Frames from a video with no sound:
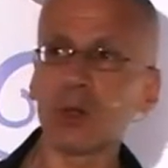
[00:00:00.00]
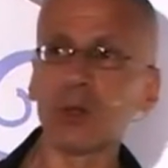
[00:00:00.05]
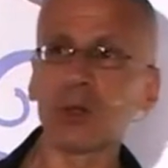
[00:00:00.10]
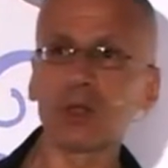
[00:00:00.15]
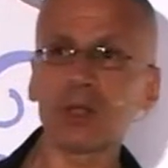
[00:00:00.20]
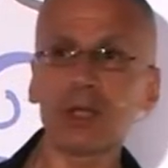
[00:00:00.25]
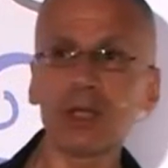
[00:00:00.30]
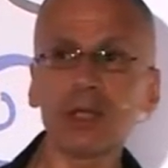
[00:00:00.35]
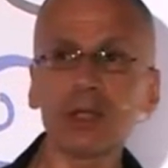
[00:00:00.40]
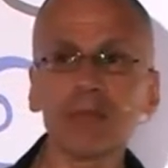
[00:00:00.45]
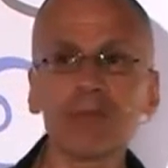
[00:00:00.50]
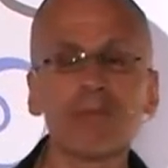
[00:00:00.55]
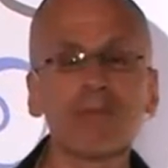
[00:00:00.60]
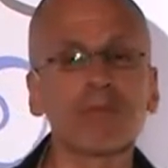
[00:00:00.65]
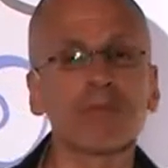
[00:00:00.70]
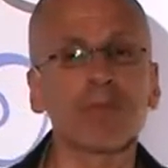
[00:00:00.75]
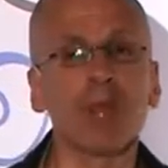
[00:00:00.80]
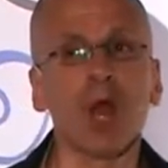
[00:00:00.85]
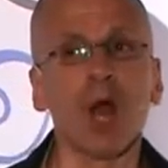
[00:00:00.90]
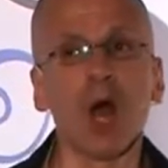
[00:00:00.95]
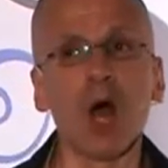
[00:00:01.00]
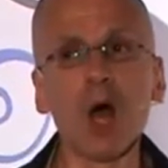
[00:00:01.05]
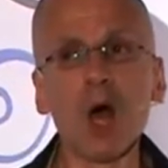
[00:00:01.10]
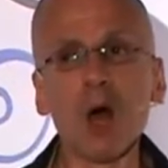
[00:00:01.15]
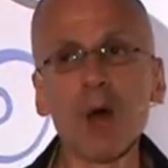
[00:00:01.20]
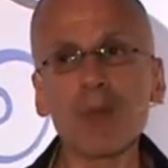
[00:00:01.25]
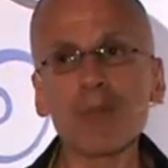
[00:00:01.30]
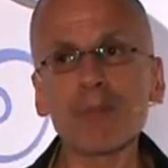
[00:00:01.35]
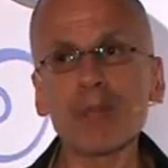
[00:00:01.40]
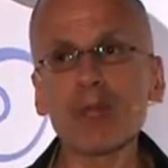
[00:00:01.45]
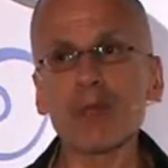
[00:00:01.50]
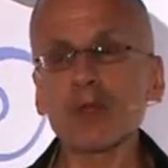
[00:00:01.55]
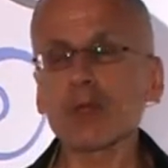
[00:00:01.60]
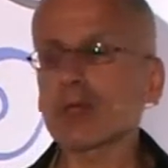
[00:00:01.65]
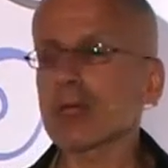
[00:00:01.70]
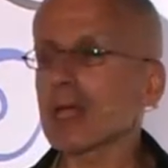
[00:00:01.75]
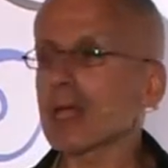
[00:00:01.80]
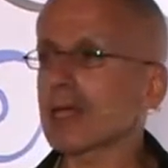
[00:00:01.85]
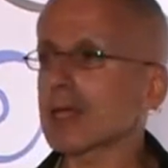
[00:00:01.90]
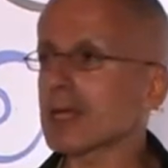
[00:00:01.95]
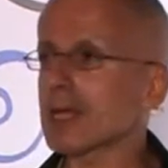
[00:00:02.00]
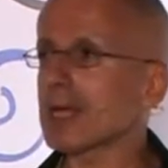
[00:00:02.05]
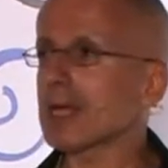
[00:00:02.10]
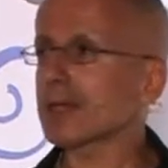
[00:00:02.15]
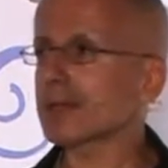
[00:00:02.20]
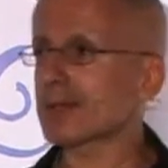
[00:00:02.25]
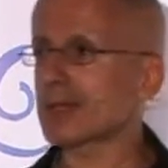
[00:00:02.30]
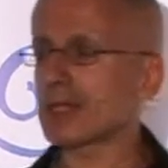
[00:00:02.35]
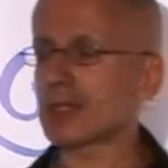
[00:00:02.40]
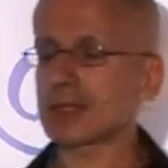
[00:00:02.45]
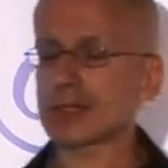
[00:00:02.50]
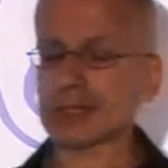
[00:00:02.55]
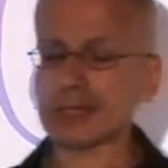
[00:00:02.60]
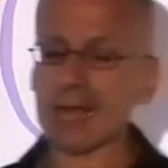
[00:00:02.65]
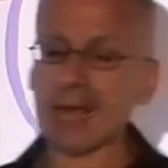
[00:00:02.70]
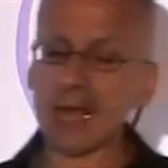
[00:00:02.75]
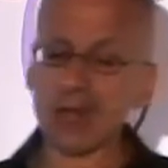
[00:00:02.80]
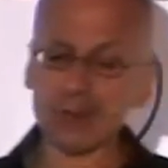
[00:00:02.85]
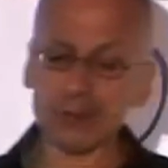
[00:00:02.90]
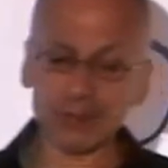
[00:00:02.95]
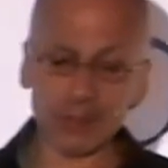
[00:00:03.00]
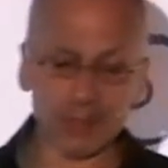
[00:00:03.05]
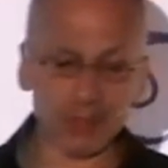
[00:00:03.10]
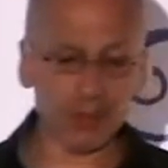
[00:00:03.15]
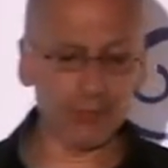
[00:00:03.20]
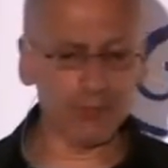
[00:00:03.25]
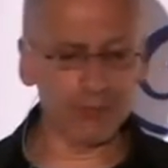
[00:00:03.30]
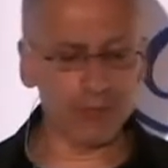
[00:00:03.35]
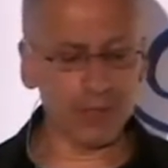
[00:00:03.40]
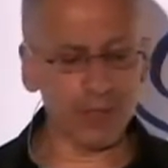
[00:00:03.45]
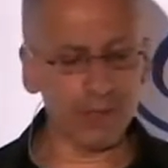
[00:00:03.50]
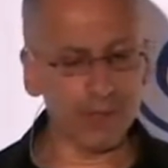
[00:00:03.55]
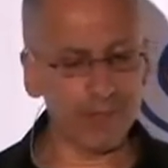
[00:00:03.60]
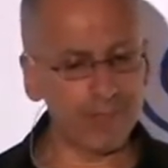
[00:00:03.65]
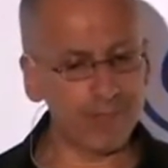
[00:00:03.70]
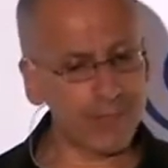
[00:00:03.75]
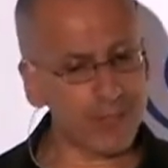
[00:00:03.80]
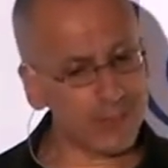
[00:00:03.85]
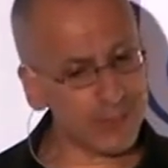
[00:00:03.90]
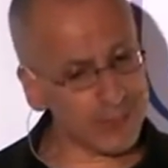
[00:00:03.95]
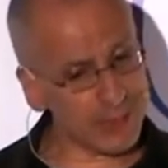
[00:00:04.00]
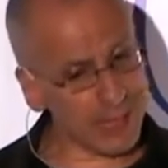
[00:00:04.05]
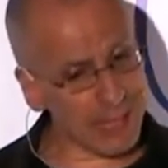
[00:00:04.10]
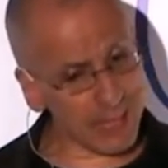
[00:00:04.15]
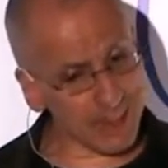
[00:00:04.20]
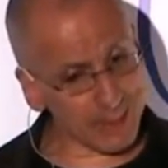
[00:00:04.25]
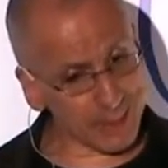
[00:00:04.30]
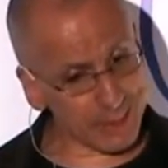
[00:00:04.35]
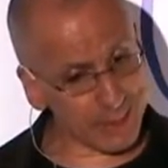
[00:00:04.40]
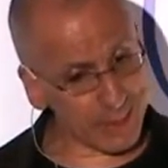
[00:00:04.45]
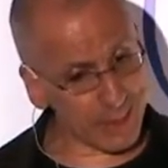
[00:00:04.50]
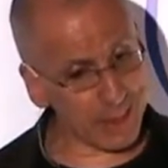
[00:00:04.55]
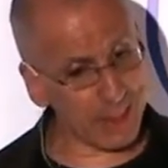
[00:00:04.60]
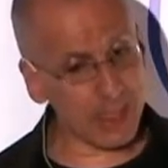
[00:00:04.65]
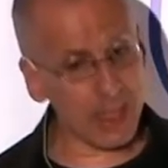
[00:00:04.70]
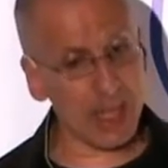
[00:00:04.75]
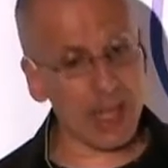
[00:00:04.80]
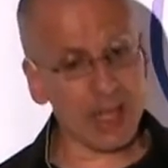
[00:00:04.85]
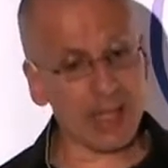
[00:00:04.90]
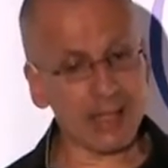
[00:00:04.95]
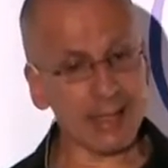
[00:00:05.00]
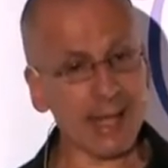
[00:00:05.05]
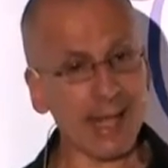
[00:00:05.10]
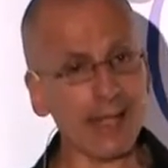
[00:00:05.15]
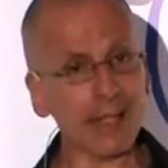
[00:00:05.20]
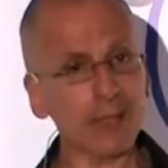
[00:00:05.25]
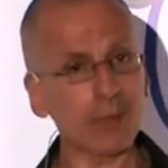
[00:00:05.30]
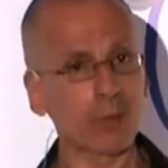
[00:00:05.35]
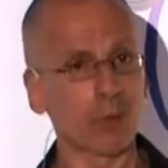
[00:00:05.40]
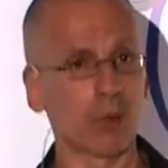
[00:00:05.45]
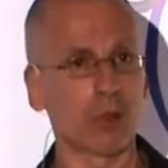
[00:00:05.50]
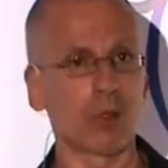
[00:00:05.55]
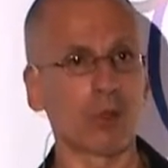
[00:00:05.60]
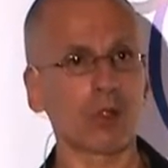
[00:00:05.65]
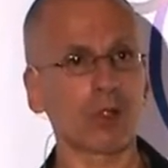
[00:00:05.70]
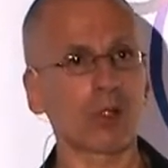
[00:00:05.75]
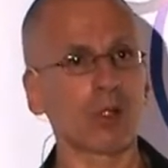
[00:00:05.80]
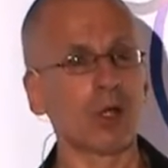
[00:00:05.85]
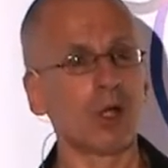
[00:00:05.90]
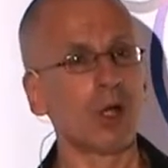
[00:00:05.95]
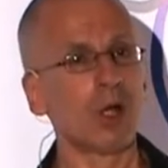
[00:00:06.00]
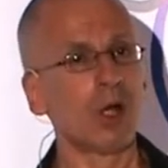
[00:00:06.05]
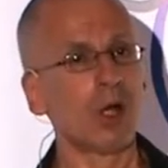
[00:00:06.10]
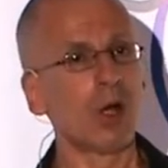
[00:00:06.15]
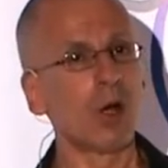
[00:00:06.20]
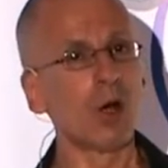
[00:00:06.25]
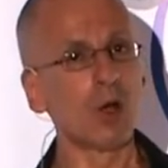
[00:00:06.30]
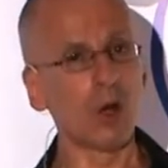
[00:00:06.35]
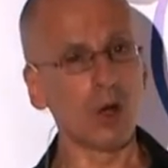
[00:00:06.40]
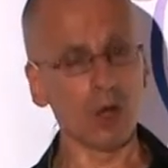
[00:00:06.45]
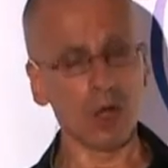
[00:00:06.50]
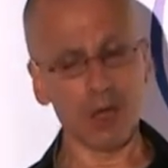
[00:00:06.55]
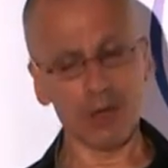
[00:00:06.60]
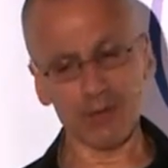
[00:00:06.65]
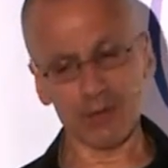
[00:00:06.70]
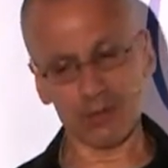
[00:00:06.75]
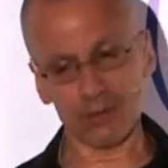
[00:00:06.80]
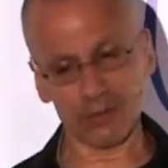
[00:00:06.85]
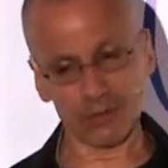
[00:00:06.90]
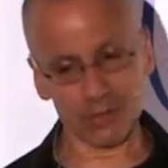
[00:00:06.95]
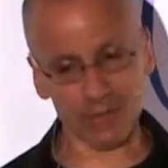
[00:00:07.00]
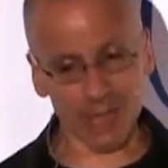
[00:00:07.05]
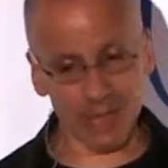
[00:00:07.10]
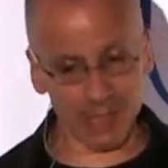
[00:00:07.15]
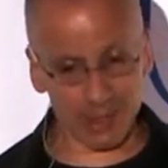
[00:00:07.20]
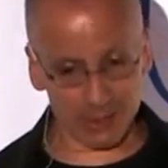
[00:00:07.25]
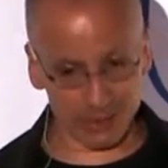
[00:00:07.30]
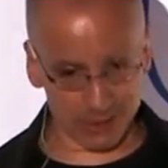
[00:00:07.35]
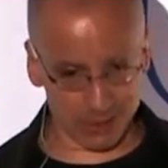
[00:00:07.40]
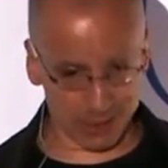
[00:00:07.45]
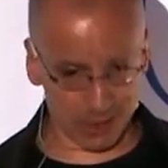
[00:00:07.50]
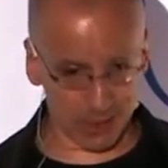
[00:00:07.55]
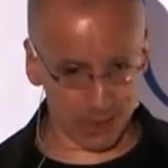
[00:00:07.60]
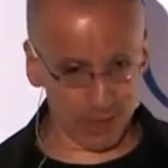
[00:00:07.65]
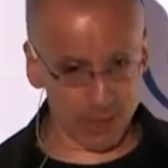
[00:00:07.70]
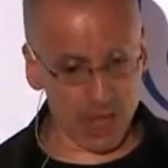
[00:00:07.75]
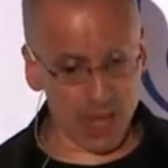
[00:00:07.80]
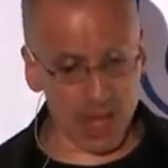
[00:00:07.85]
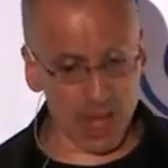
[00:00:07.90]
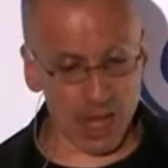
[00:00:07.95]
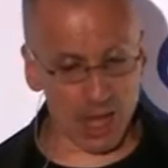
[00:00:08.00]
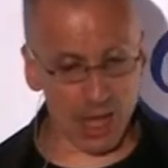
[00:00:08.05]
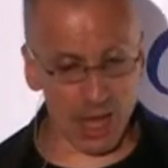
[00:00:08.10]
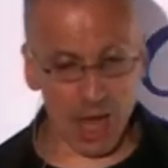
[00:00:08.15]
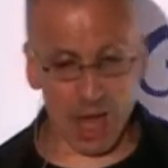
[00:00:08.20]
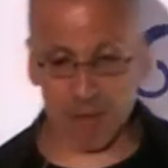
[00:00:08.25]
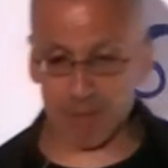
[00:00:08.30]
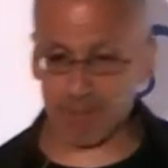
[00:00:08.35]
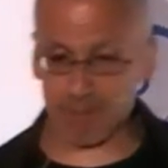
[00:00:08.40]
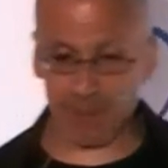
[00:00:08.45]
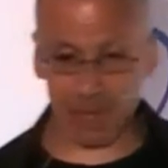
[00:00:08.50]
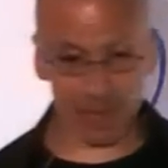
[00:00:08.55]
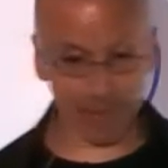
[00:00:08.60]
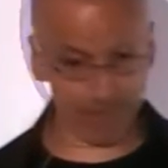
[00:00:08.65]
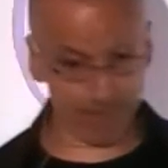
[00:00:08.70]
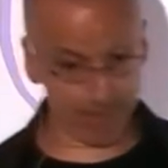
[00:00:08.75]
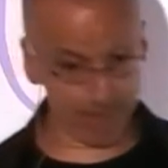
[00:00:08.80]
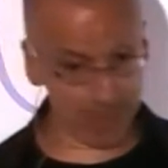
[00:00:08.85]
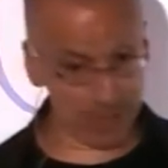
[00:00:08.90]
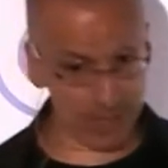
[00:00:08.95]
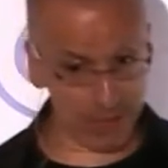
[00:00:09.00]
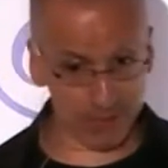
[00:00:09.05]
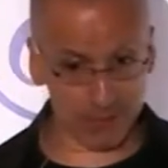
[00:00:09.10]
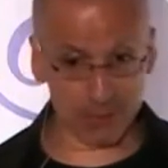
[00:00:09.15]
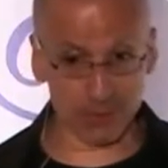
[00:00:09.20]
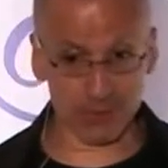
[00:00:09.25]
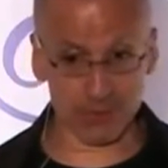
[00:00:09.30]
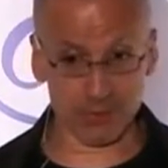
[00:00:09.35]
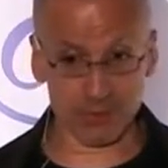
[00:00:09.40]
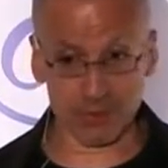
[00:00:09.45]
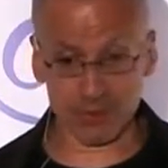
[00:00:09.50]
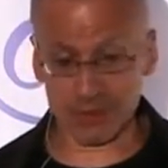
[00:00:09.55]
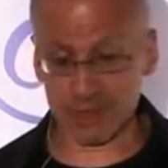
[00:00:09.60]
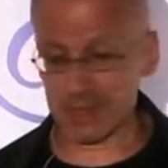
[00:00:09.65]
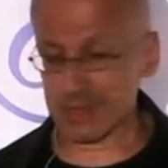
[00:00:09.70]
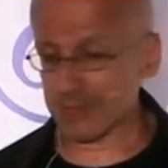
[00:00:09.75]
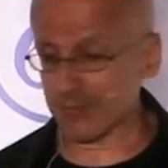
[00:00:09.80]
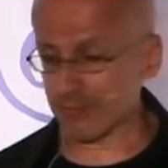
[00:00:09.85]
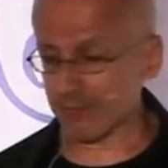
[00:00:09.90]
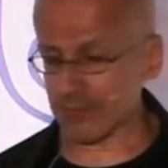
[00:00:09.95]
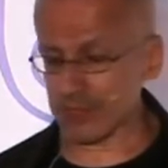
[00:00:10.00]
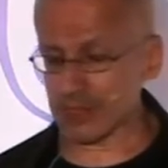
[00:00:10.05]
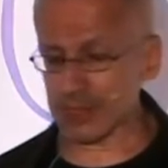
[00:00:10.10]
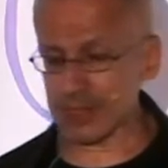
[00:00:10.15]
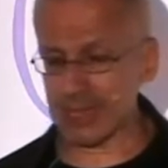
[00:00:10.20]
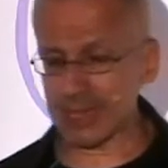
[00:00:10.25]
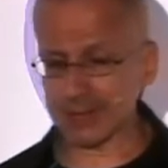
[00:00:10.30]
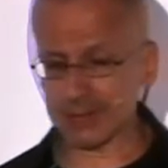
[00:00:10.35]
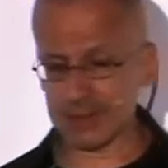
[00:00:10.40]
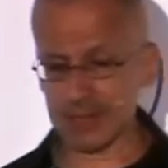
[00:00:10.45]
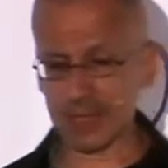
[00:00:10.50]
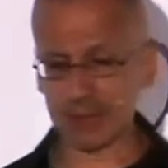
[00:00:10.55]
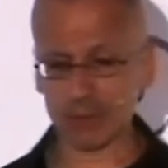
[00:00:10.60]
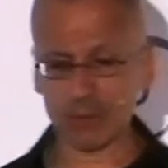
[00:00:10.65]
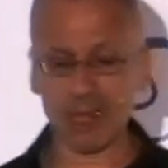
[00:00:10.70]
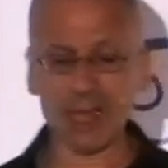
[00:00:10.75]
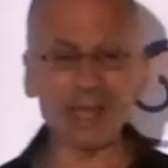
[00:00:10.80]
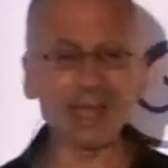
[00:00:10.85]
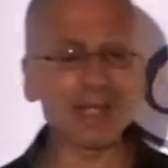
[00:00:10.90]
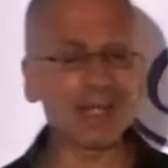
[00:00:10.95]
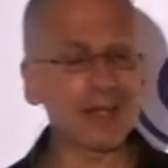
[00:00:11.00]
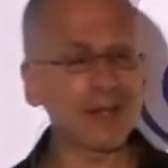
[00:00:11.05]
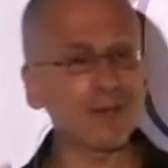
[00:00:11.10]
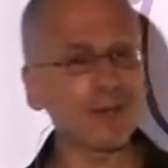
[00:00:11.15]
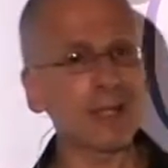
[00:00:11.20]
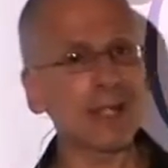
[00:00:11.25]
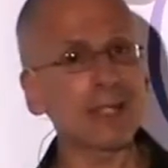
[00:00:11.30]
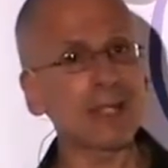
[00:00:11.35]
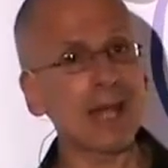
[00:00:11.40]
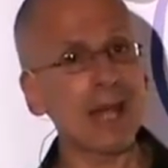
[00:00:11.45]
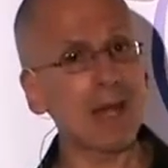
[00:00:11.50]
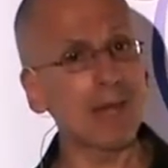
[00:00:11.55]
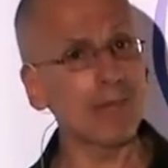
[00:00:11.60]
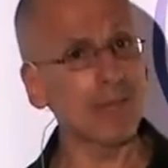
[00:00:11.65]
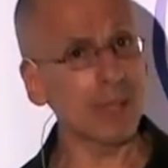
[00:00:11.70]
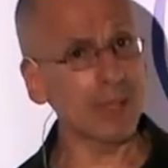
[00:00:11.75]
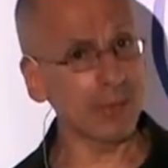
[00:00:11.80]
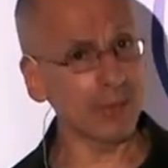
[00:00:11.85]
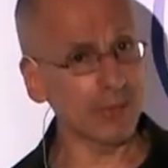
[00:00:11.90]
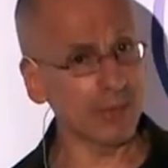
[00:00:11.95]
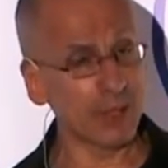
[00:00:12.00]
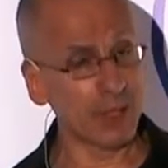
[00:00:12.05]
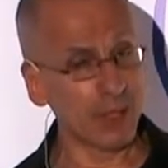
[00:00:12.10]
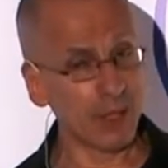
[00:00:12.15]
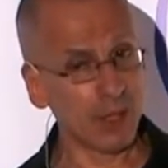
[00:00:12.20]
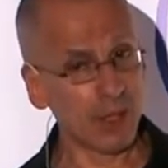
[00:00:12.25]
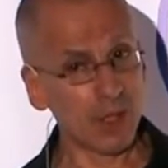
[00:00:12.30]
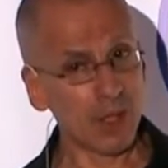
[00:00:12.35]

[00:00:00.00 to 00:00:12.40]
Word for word: stalking, uh, you can create these thousands of uh, vigilante network all, all, over society. I, I believe that these vigilante networks are increasing in numbers